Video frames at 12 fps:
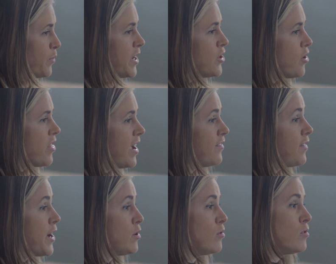And we know that
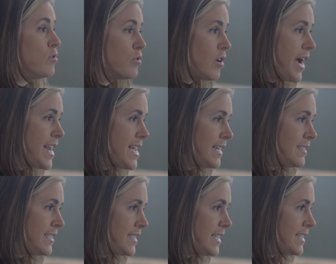vinyl chloride
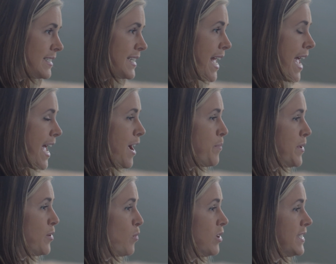incidents
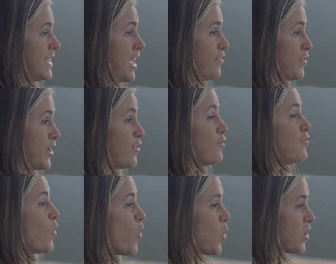happen once every
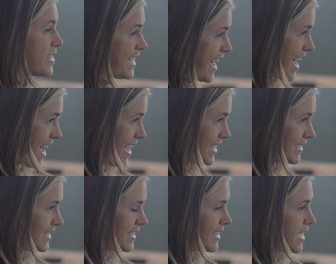4
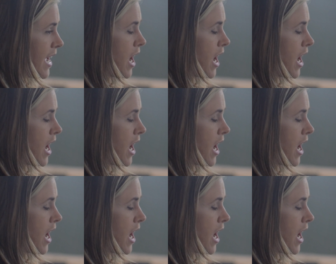days.